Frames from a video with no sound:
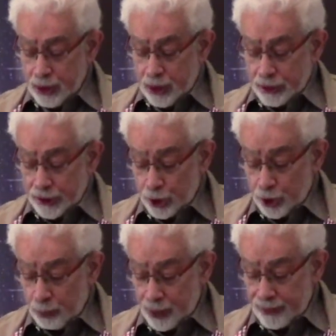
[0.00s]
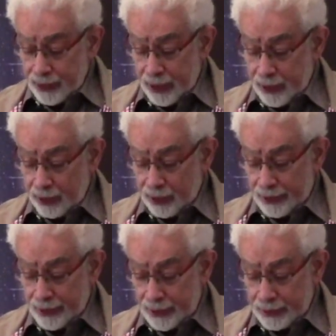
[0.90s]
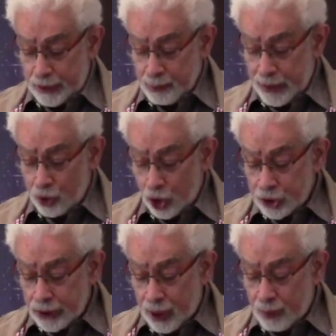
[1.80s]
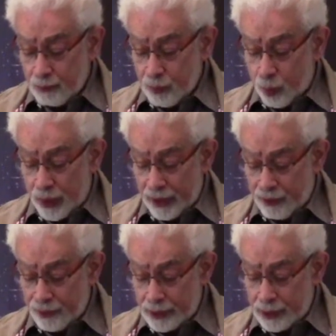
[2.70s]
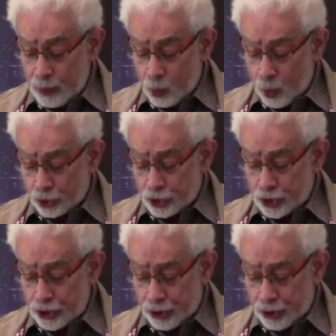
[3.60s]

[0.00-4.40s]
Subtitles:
"Tell your brother Aaron that he may not come whenever he wants